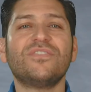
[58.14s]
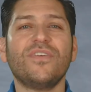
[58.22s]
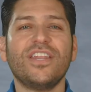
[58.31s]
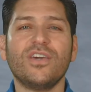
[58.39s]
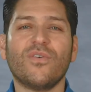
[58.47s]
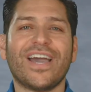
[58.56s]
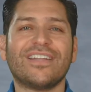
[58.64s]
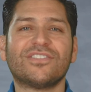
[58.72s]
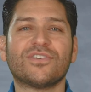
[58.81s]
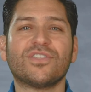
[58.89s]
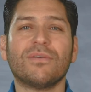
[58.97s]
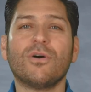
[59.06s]
video
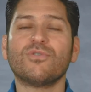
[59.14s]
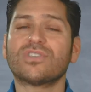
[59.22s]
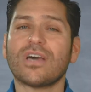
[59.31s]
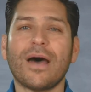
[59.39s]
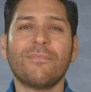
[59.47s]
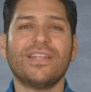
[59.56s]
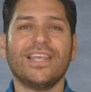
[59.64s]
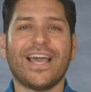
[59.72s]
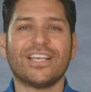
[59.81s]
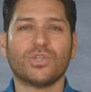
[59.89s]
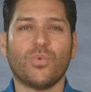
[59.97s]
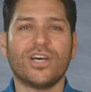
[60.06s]
answered the most commonly
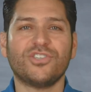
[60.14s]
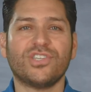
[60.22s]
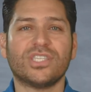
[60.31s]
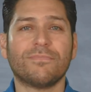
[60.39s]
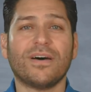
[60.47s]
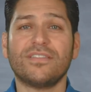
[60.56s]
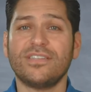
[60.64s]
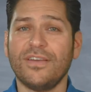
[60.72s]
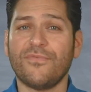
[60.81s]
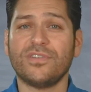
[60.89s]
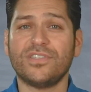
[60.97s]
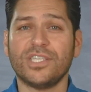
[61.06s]
asked questions about the
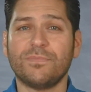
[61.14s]
differences